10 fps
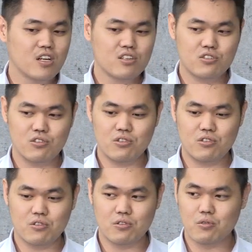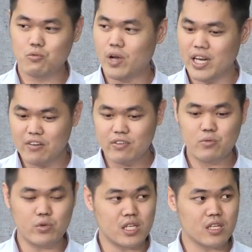So
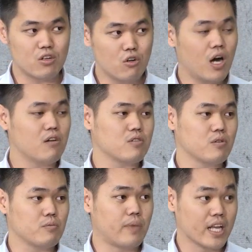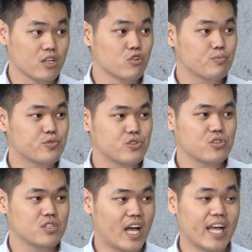whenever we go out by groups,